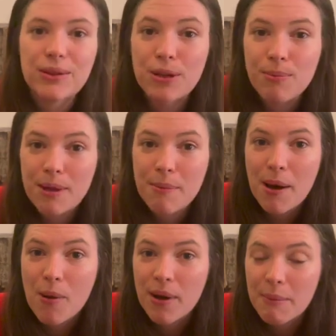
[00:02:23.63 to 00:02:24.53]
a little bit
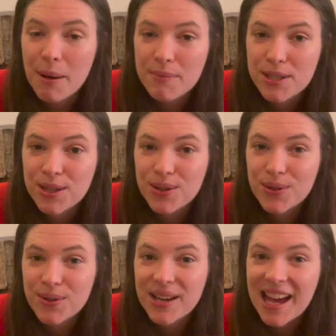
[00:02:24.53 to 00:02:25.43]
about what I'm up to,